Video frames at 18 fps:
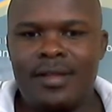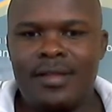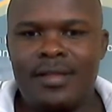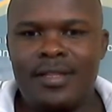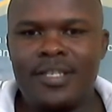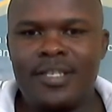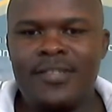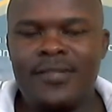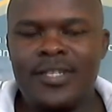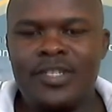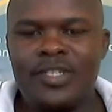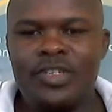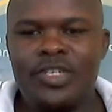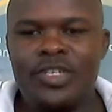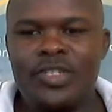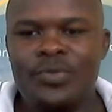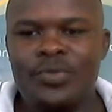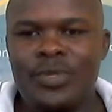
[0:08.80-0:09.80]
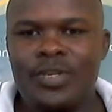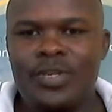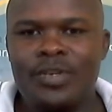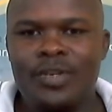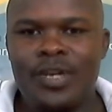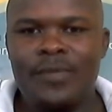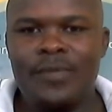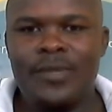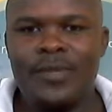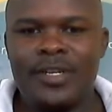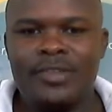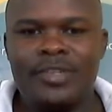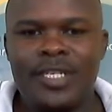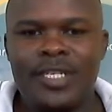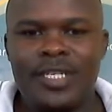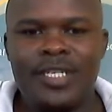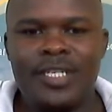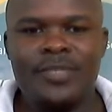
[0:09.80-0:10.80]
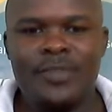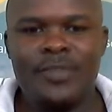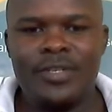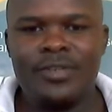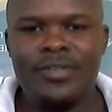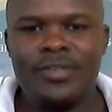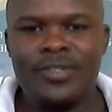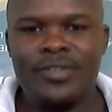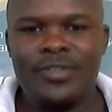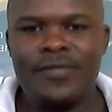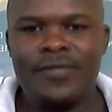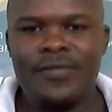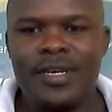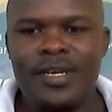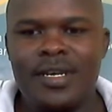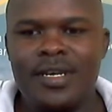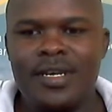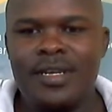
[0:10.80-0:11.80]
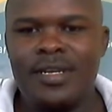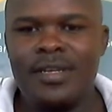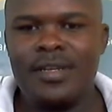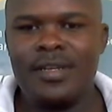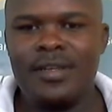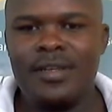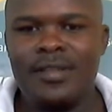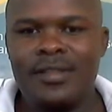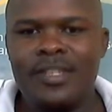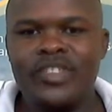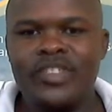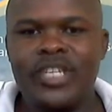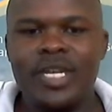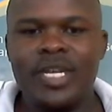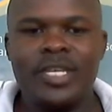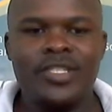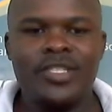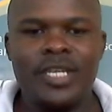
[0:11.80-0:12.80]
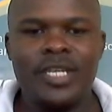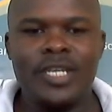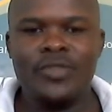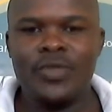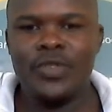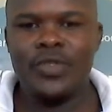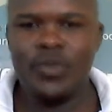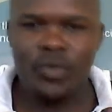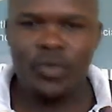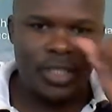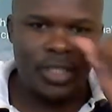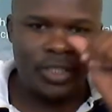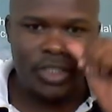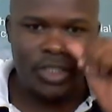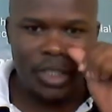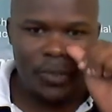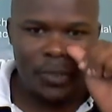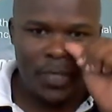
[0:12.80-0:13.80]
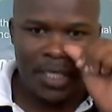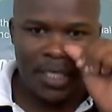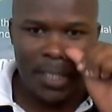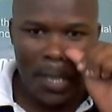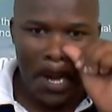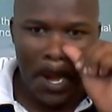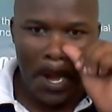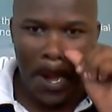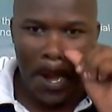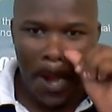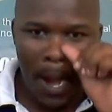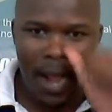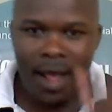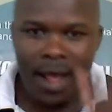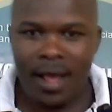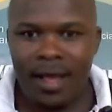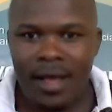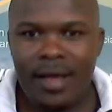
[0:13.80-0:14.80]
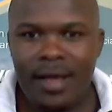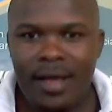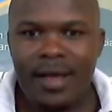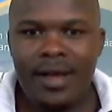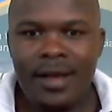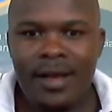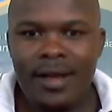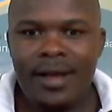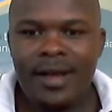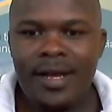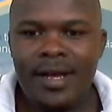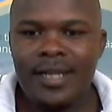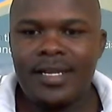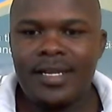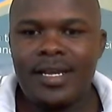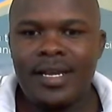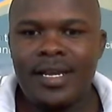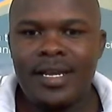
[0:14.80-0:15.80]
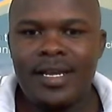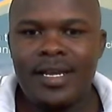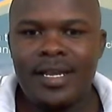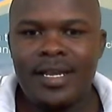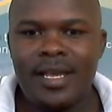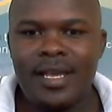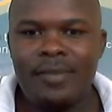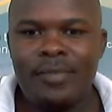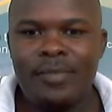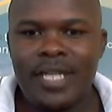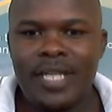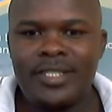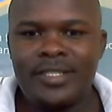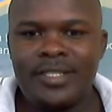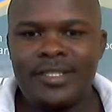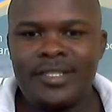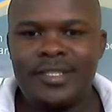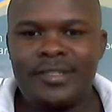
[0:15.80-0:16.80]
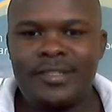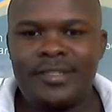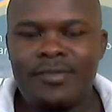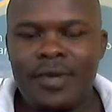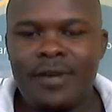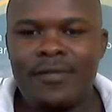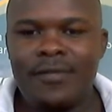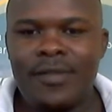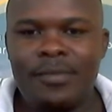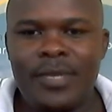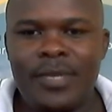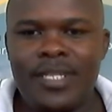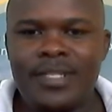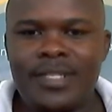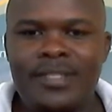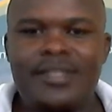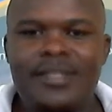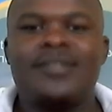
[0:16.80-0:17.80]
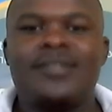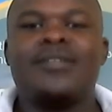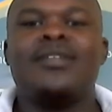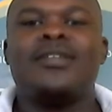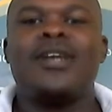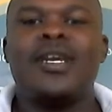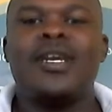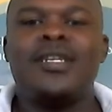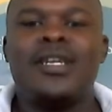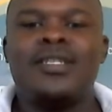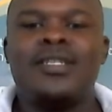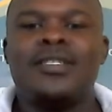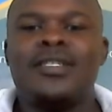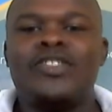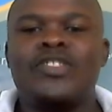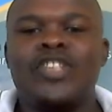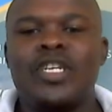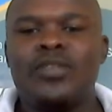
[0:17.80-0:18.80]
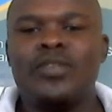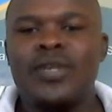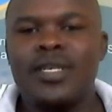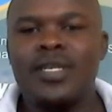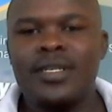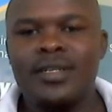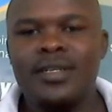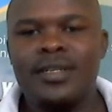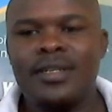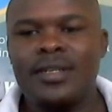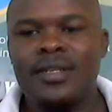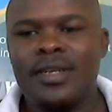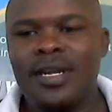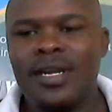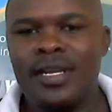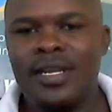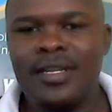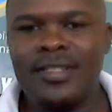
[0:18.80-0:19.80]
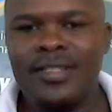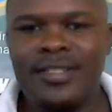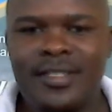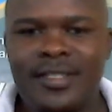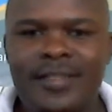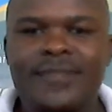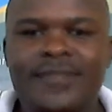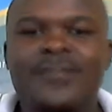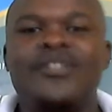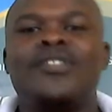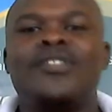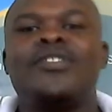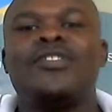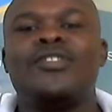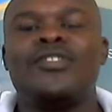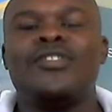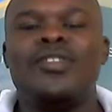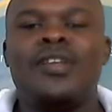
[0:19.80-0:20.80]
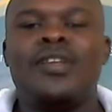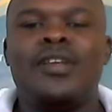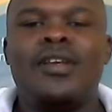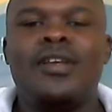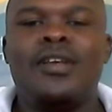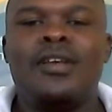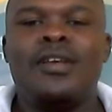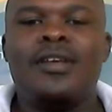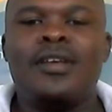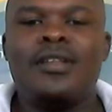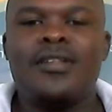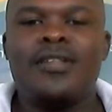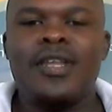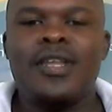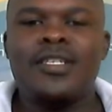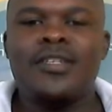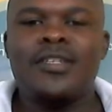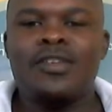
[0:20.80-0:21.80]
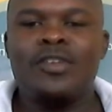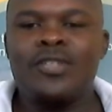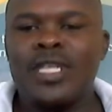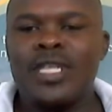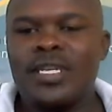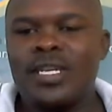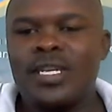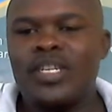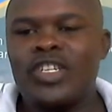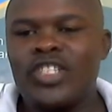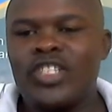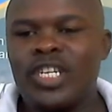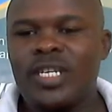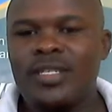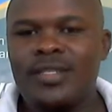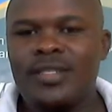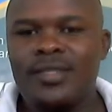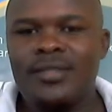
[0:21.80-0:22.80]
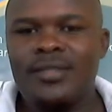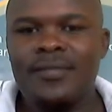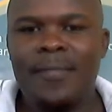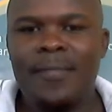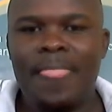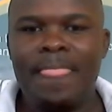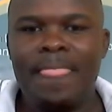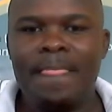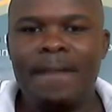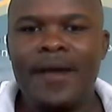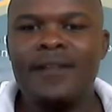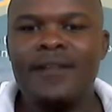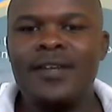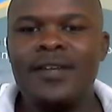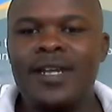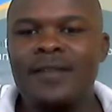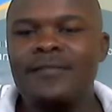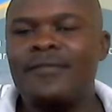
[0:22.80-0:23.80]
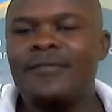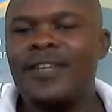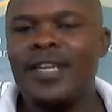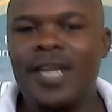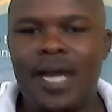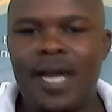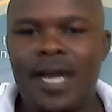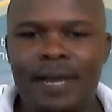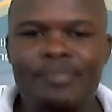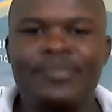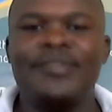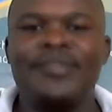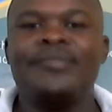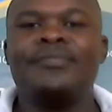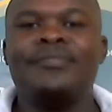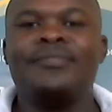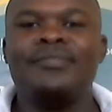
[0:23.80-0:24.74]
This video is because I'm recording it because of the challenge that we took in January. And I emerged one of the best guiders in January. And I received 30,000 Kenya shillings. And I'm very happy.